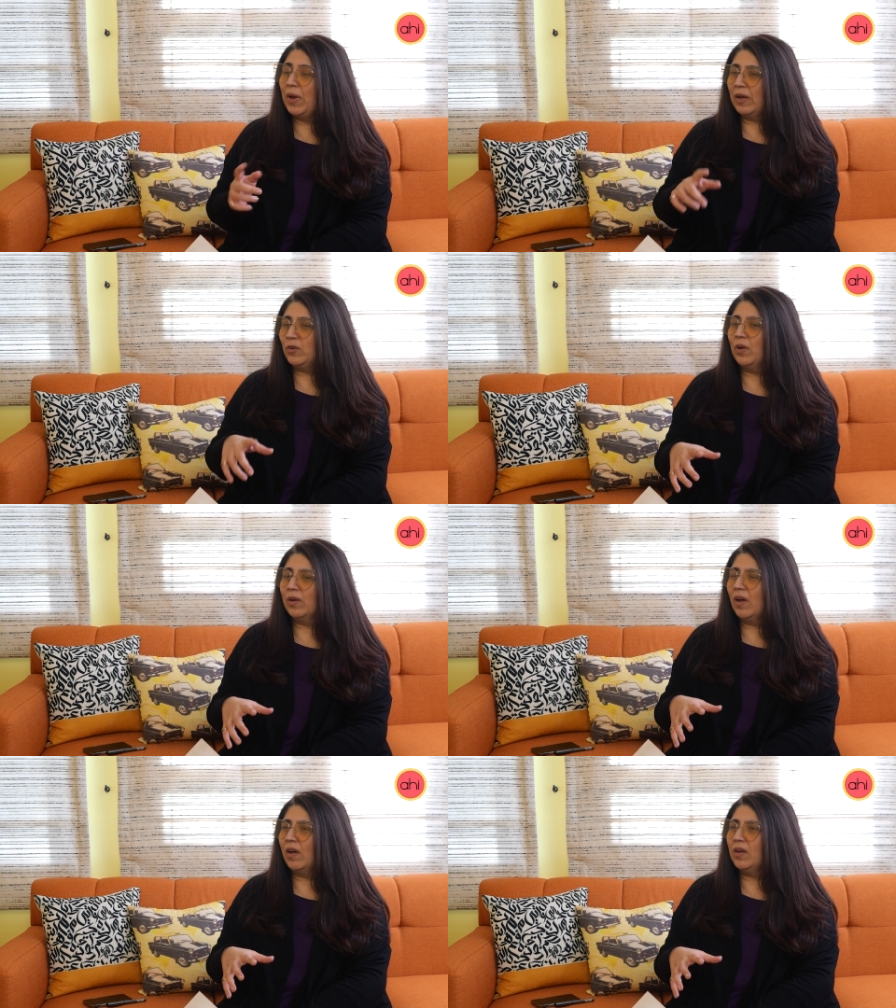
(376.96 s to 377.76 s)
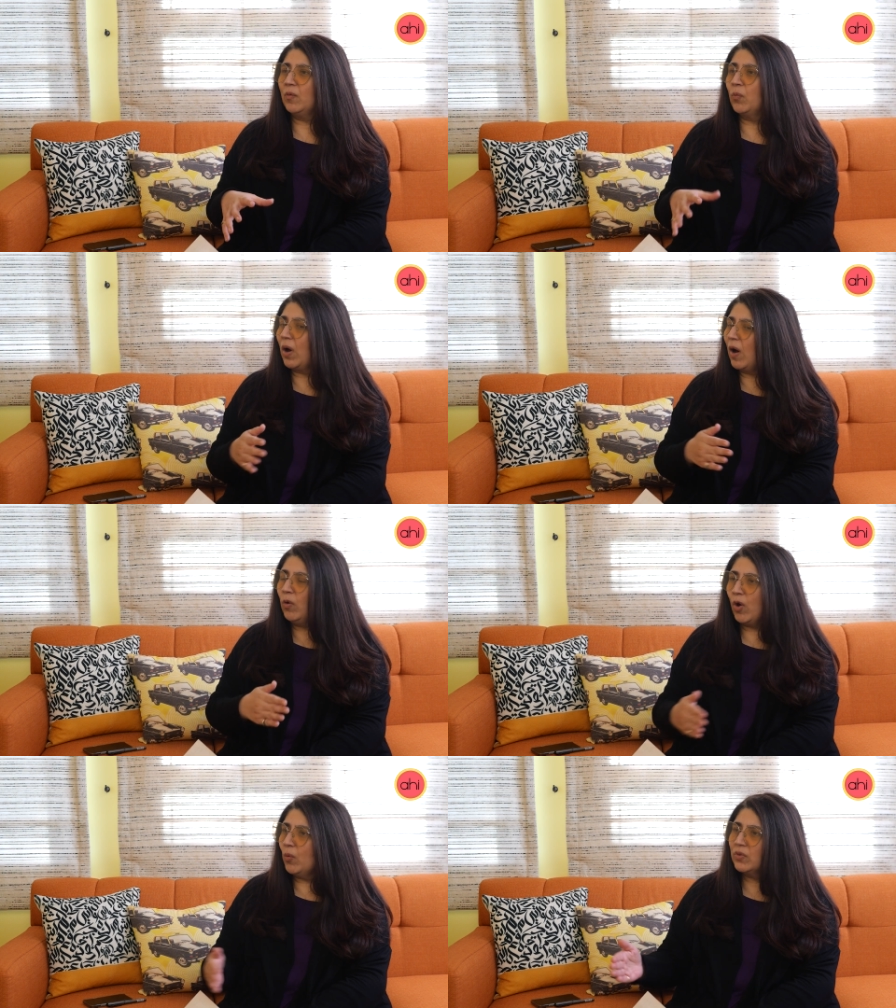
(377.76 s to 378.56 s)
back to Kana Yaari,
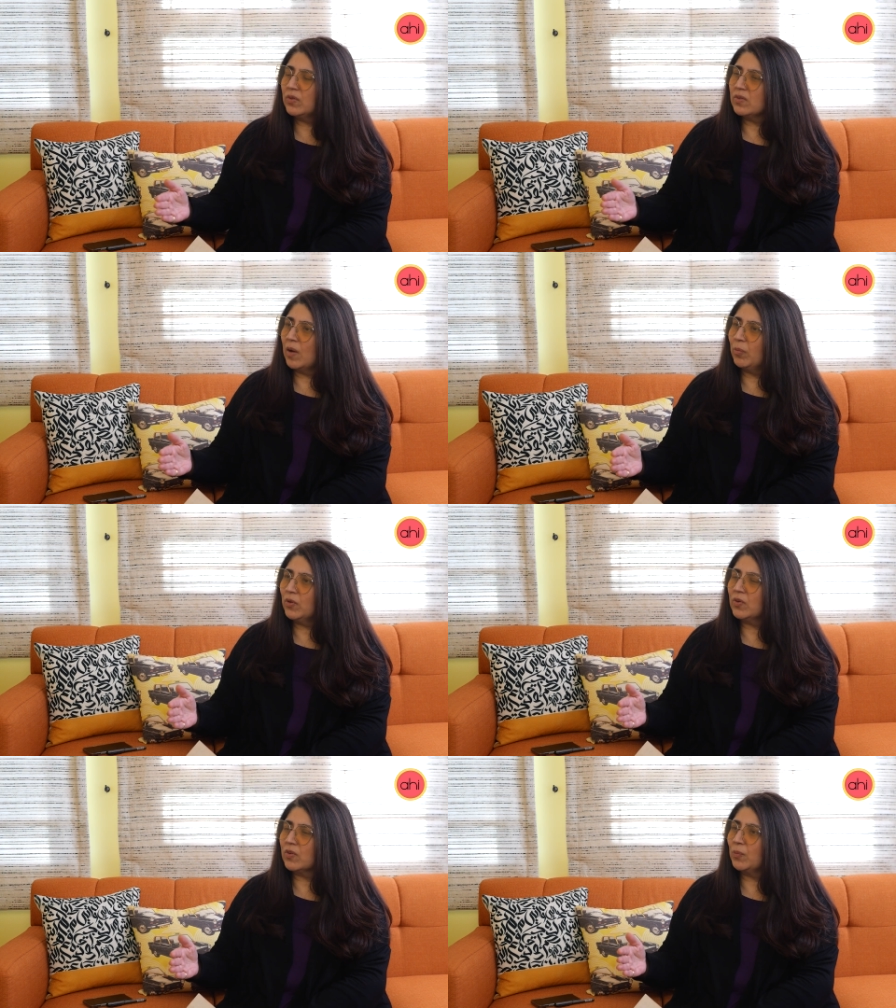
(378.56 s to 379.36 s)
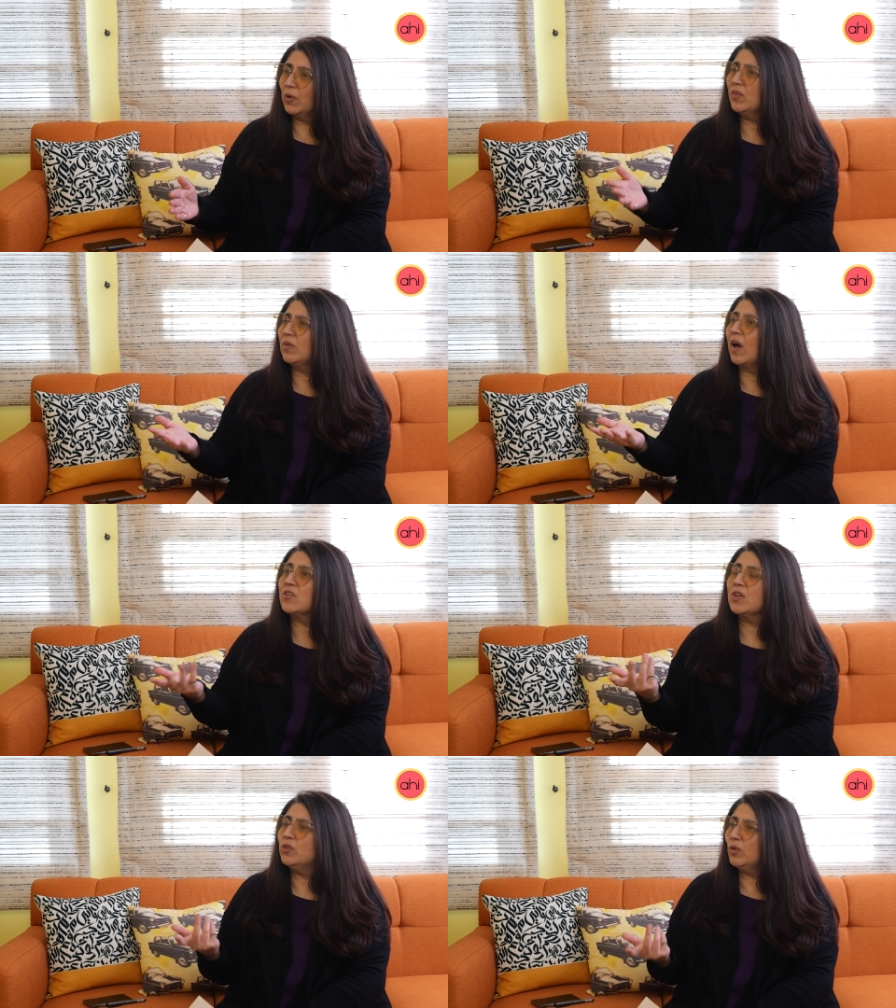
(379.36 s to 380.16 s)
how long was the entire process? Because
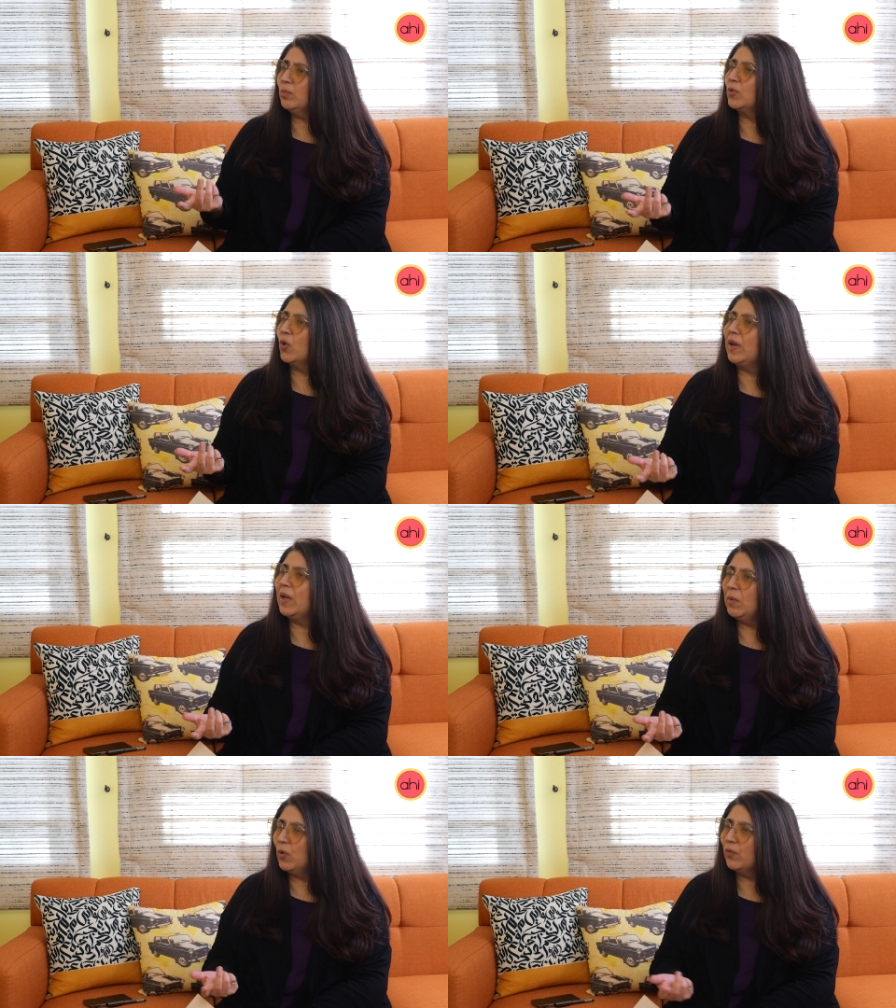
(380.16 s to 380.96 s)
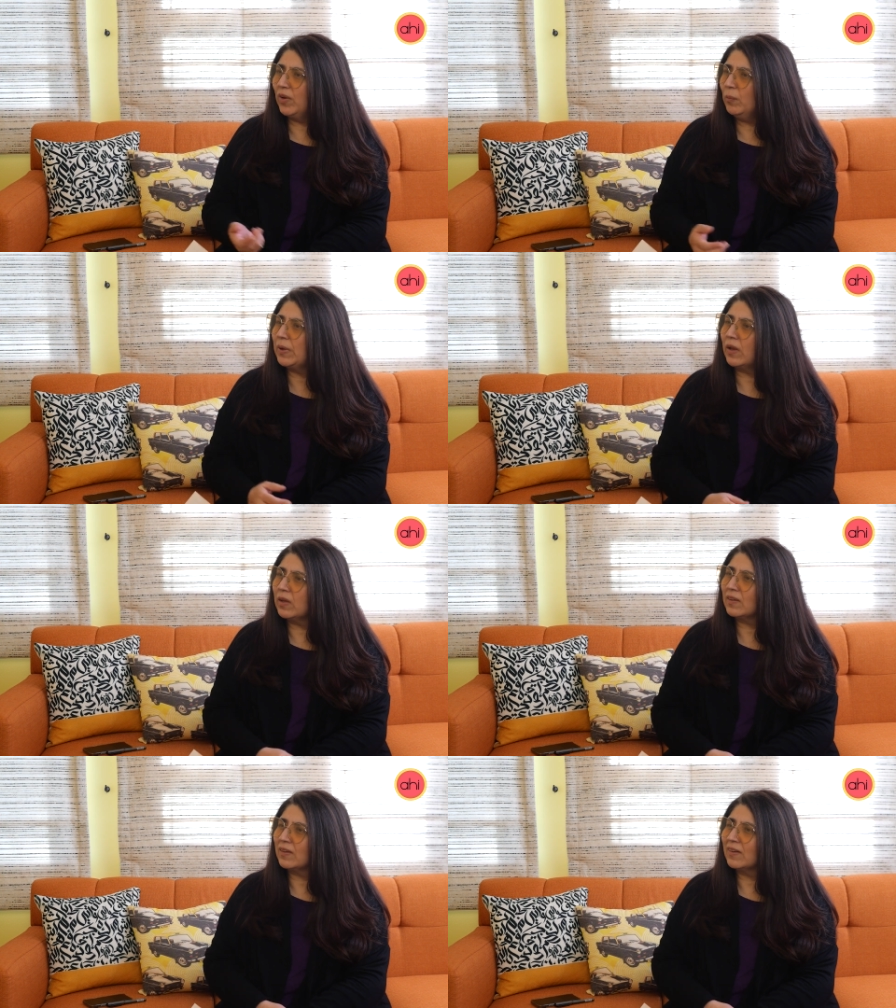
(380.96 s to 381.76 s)
aajkal to 2 mahine mein log film bana dete